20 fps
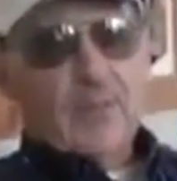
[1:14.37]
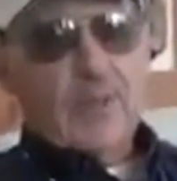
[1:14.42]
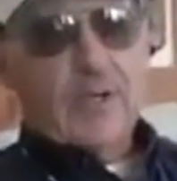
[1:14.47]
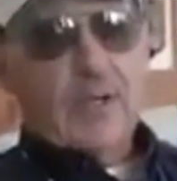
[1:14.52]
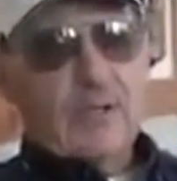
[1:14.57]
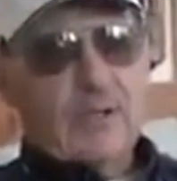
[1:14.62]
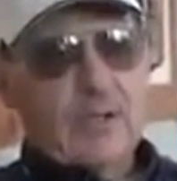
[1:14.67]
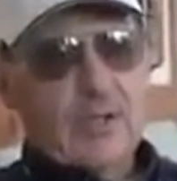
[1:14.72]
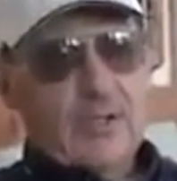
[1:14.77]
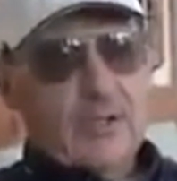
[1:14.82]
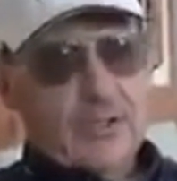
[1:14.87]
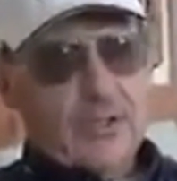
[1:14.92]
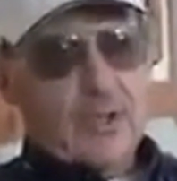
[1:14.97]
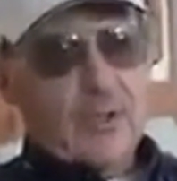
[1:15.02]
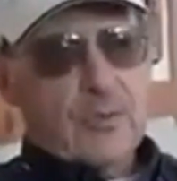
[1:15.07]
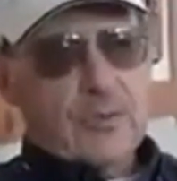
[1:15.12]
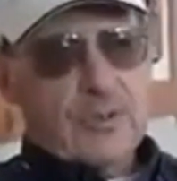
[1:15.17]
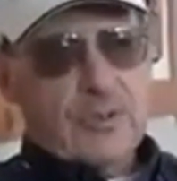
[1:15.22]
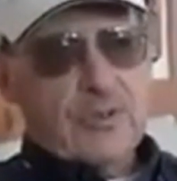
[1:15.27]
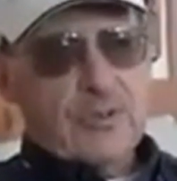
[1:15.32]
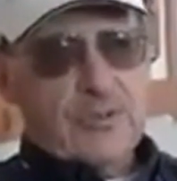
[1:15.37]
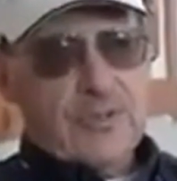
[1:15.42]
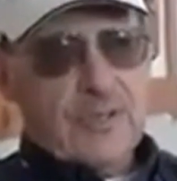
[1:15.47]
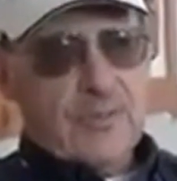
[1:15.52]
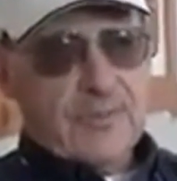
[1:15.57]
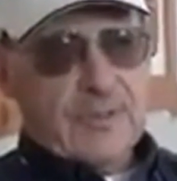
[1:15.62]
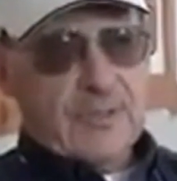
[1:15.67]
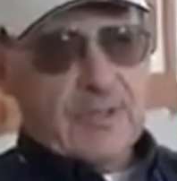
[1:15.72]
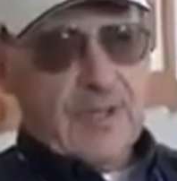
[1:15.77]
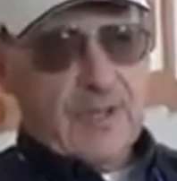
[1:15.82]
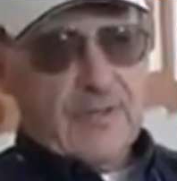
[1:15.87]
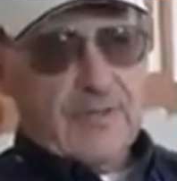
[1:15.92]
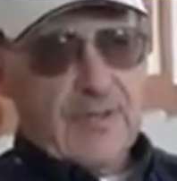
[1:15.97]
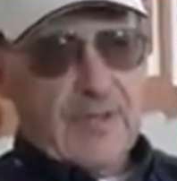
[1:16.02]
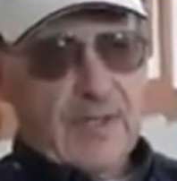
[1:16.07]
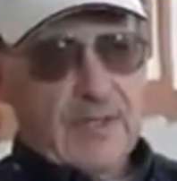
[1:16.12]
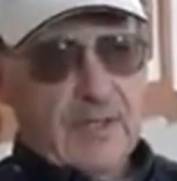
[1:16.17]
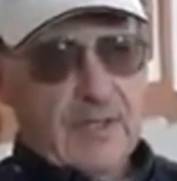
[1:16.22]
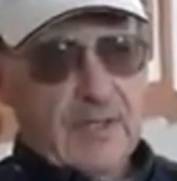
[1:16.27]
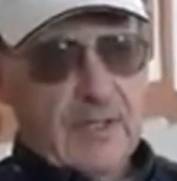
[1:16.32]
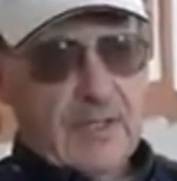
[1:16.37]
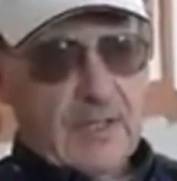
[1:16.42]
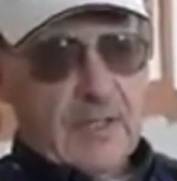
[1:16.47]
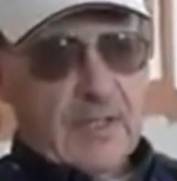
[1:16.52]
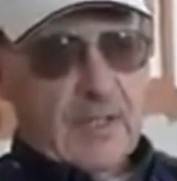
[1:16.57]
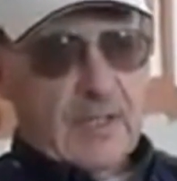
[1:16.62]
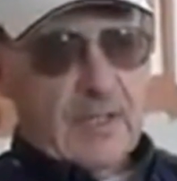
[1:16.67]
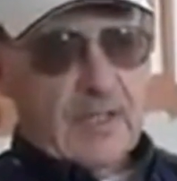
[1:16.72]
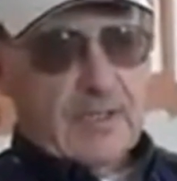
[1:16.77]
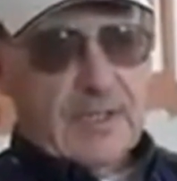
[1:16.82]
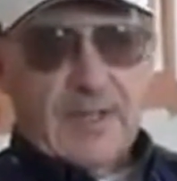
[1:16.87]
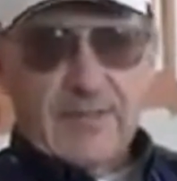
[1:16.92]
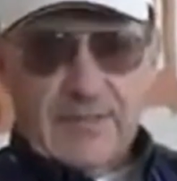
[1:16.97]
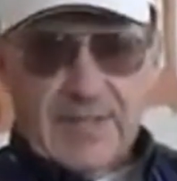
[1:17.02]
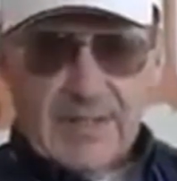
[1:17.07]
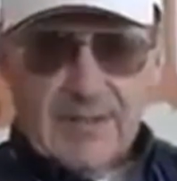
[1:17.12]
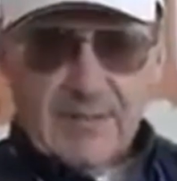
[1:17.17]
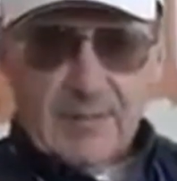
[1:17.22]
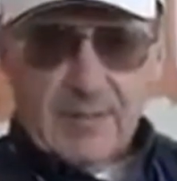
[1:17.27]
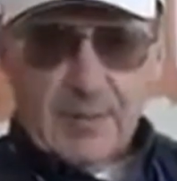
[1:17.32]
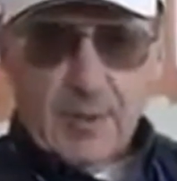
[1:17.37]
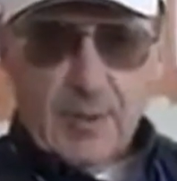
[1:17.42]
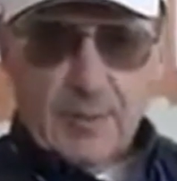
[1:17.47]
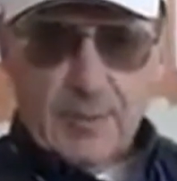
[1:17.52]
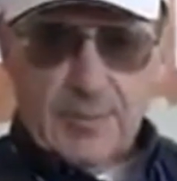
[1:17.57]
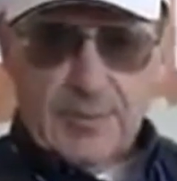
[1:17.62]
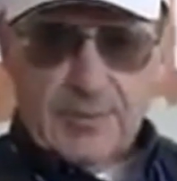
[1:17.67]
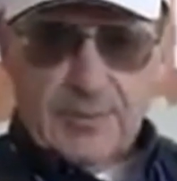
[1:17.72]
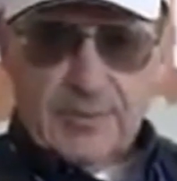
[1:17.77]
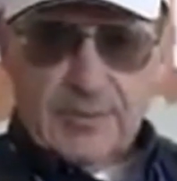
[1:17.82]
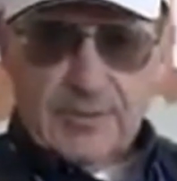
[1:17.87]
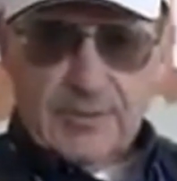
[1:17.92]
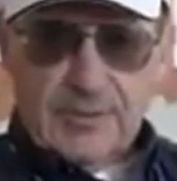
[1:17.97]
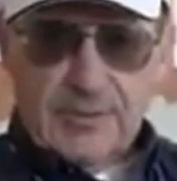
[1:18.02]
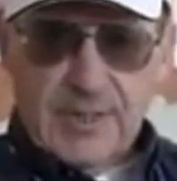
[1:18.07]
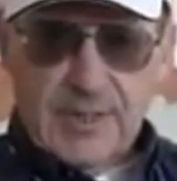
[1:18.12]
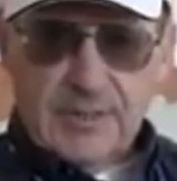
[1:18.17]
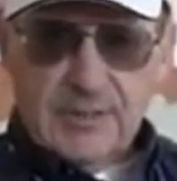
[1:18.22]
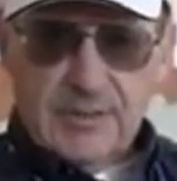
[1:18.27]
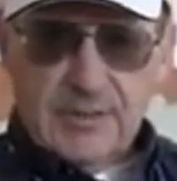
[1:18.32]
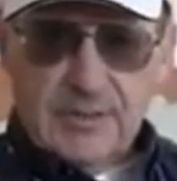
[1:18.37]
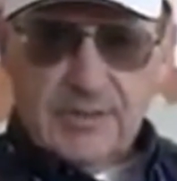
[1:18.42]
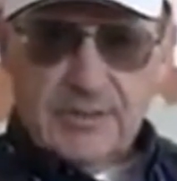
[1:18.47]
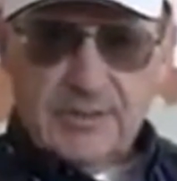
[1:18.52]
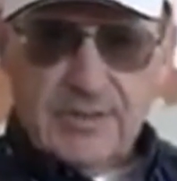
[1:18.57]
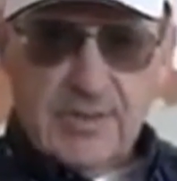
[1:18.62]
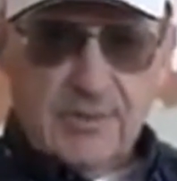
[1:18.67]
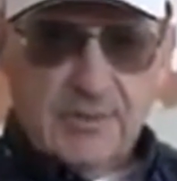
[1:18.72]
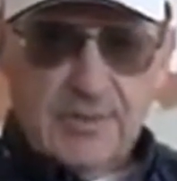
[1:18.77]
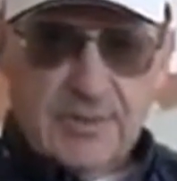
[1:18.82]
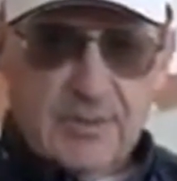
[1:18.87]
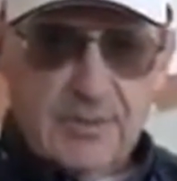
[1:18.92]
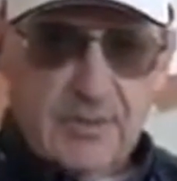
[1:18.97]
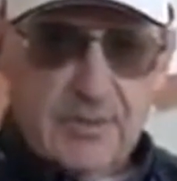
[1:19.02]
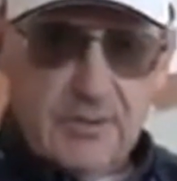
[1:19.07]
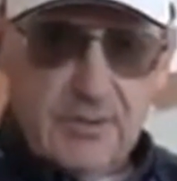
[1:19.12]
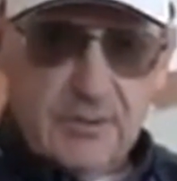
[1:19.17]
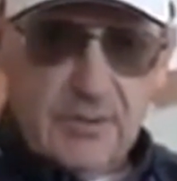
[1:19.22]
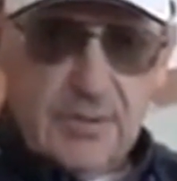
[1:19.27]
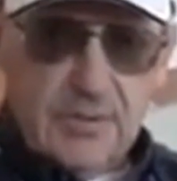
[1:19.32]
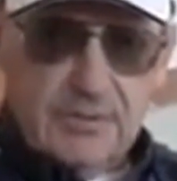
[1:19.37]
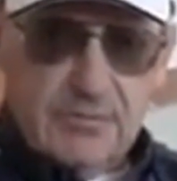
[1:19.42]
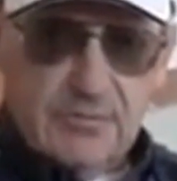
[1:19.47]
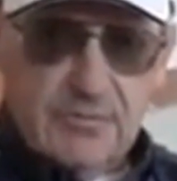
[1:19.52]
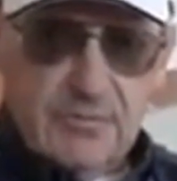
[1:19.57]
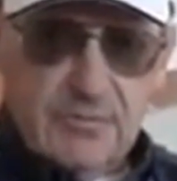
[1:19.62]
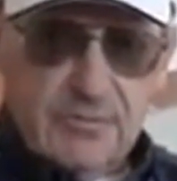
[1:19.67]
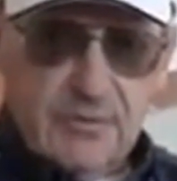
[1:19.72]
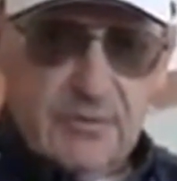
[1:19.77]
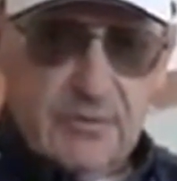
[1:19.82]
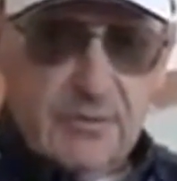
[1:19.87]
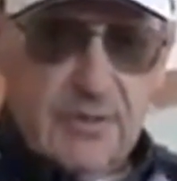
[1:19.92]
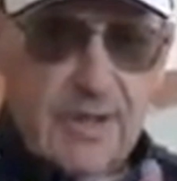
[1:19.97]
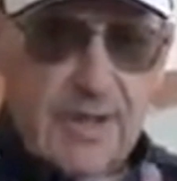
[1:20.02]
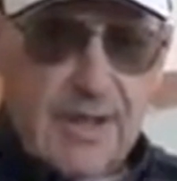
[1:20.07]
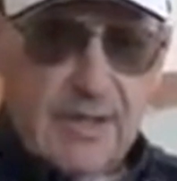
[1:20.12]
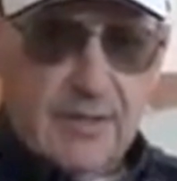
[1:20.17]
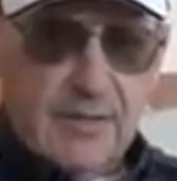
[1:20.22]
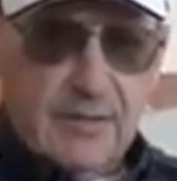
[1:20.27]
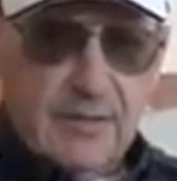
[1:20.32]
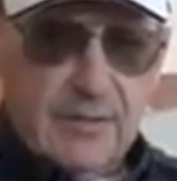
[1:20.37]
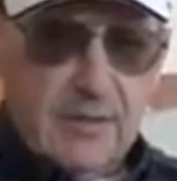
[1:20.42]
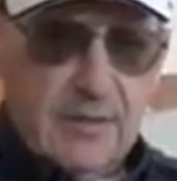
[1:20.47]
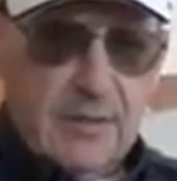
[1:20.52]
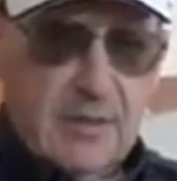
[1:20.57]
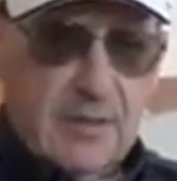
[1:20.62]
Well, sure, when you do something like that, you have to have a purpose. It's not just something you're doing for idle